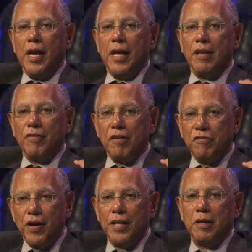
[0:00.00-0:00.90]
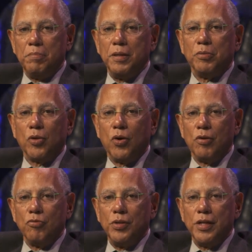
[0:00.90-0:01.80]
And if I find that people
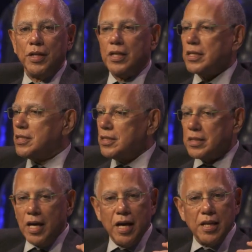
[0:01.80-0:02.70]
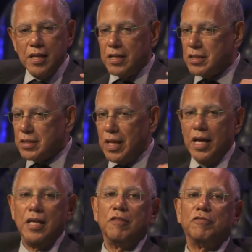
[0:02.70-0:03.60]
aren't reading it, it does not, it does
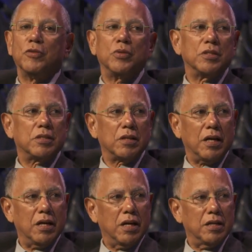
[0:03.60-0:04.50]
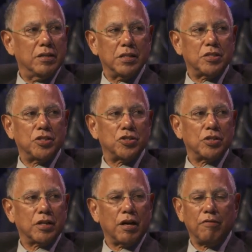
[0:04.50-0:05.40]
not influence the decision
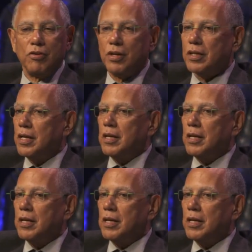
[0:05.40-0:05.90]
to cover it.